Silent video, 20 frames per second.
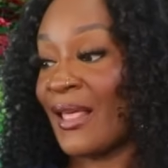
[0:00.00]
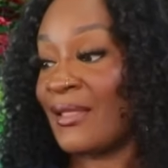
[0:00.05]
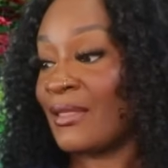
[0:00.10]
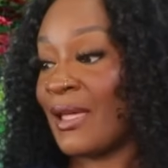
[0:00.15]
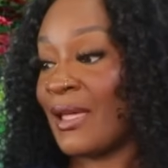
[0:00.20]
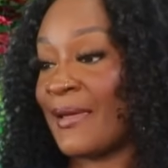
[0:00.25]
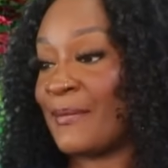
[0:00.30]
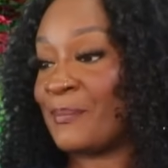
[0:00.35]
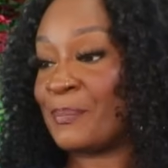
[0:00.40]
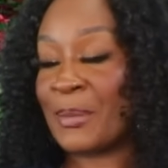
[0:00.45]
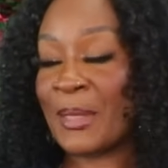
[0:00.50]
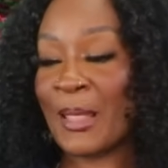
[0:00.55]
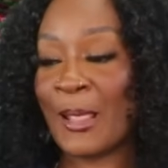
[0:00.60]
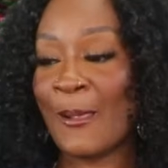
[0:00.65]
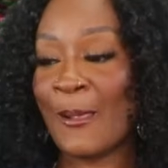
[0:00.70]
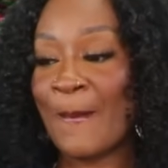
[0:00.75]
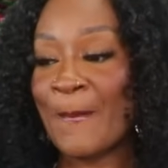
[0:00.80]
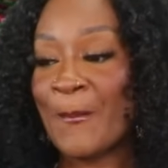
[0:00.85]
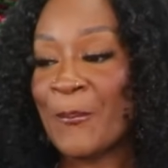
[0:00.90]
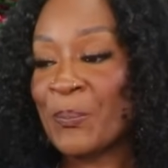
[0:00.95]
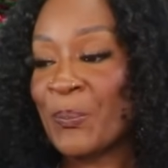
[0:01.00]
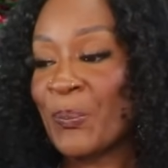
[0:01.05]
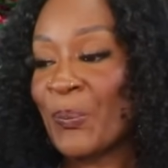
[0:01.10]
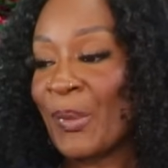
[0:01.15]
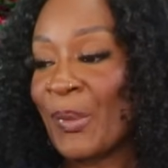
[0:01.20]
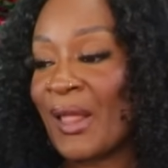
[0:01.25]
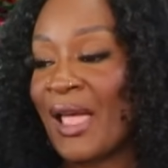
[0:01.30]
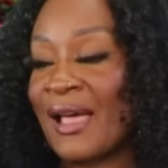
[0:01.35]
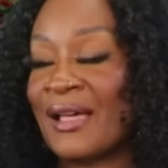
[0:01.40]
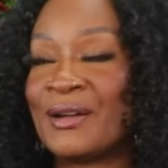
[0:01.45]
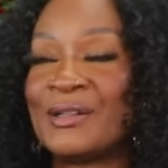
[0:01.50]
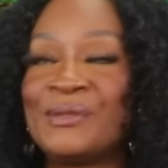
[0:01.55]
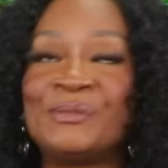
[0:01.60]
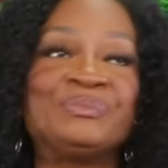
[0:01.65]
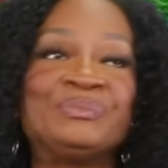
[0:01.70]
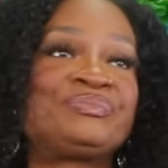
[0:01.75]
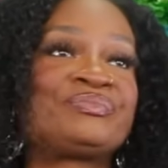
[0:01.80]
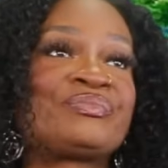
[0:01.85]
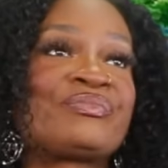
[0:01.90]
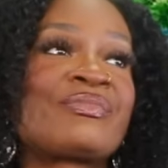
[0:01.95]
Like, you know,
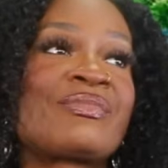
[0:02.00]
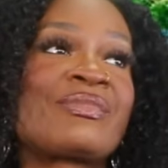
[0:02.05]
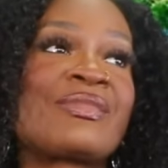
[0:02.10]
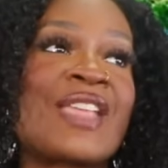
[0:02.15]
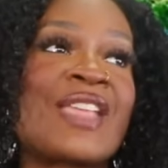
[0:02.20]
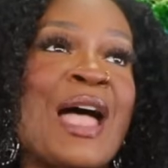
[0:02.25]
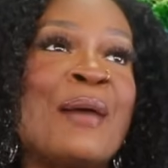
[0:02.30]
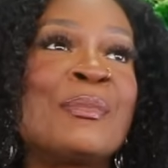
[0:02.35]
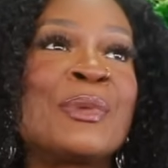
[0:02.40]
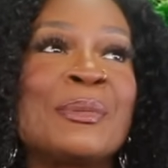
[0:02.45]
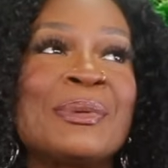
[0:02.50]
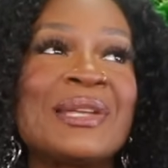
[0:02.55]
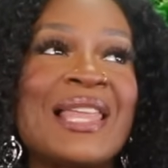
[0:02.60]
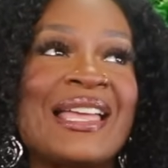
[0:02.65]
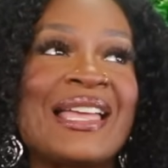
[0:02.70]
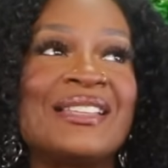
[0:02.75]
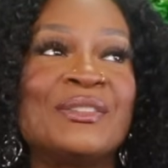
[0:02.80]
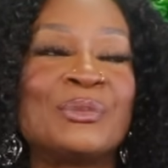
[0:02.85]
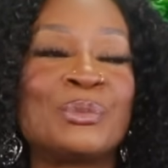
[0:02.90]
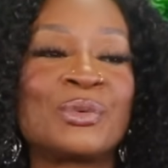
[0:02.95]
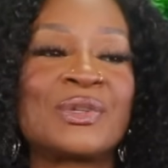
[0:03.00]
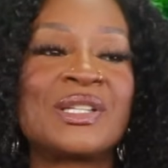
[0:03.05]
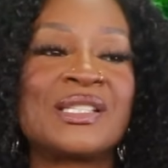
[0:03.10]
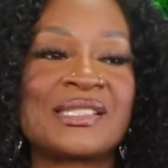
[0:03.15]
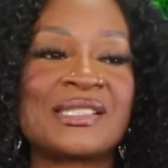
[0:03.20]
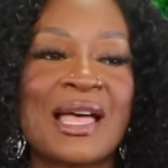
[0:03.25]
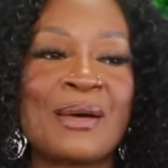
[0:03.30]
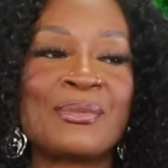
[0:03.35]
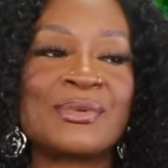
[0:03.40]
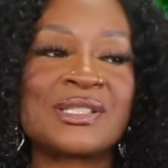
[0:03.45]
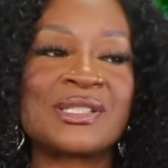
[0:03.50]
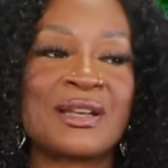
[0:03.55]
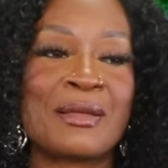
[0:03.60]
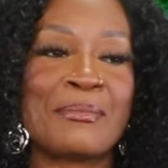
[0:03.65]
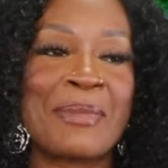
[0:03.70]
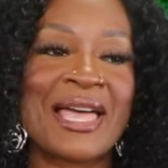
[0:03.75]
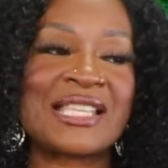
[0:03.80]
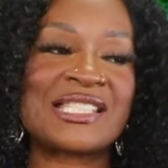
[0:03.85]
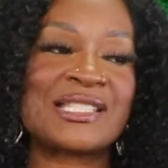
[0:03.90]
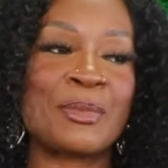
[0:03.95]
um... I remember, like, because I was on a
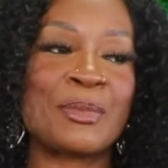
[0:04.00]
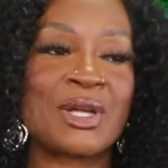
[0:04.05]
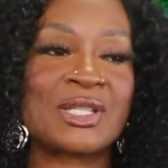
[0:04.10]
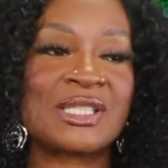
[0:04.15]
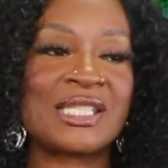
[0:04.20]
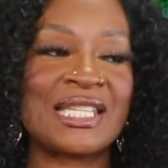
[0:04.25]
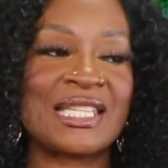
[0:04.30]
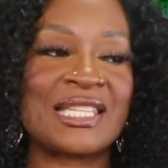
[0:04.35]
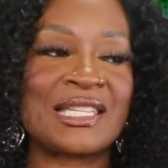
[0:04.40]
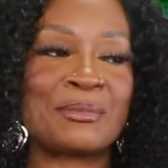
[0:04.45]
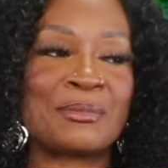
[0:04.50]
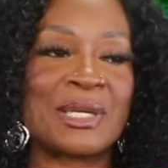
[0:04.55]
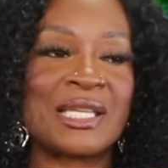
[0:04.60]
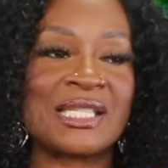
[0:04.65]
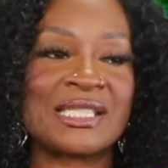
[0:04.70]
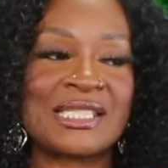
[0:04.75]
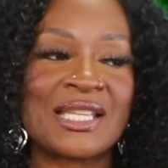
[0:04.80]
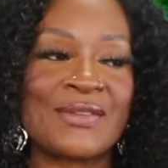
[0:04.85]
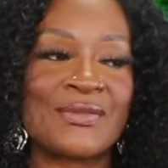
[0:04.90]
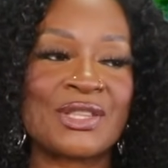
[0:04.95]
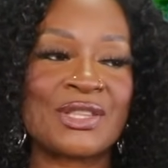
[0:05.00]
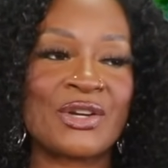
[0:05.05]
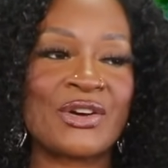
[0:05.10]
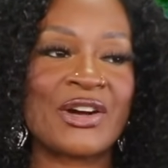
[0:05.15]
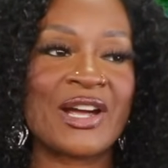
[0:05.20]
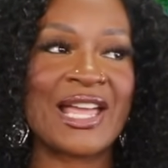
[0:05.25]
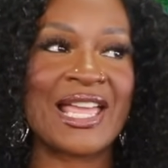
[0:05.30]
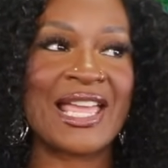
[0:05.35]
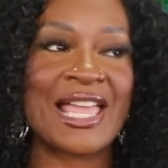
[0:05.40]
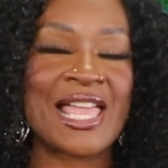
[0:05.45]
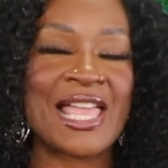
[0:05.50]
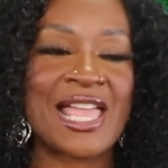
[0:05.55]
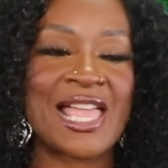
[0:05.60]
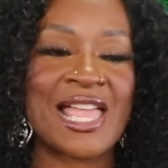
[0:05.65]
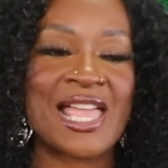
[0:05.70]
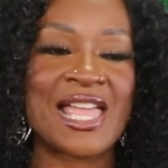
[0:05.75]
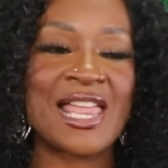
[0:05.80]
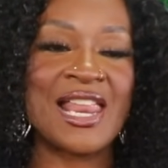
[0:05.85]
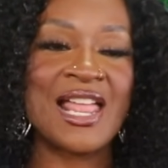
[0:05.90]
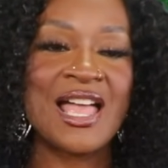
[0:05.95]
basketball team in seventh grade,
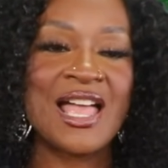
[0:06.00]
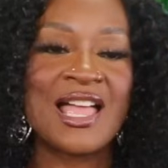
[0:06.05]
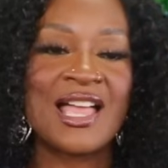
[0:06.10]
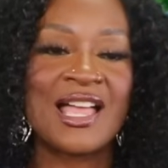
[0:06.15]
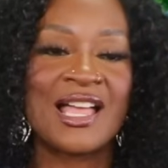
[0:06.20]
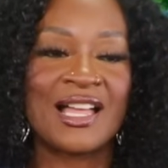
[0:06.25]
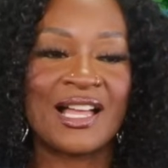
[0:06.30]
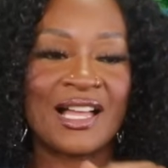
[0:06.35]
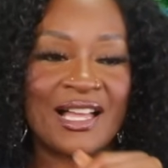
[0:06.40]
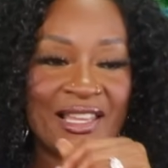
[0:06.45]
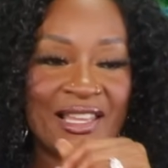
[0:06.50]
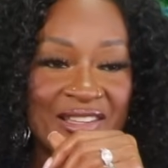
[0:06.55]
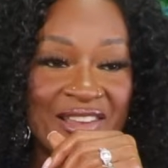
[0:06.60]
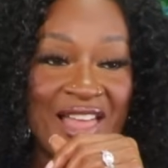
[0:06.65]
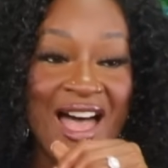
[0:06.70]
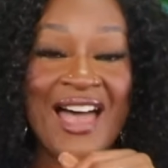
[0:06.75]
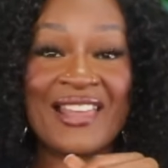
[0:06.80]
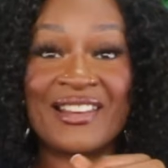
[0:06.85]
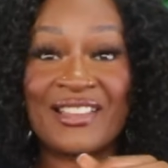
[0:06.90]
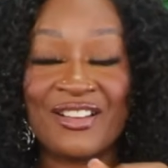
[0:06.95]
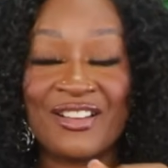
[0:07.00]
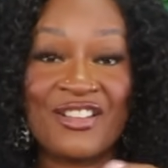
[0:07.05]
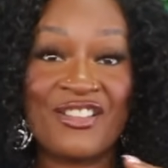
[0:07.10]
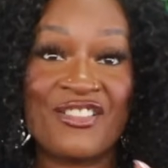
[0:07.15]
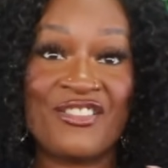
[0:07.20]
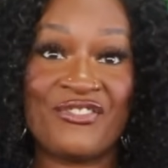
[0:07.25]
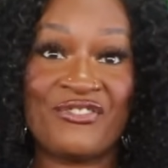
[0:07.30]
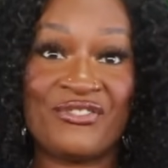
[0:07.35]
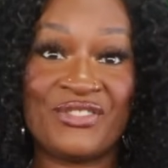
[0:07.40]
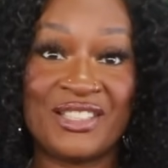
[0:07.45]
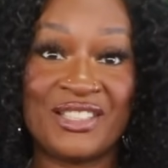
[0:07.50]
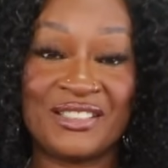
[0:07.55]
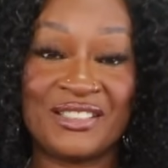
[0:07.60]
and a lot of,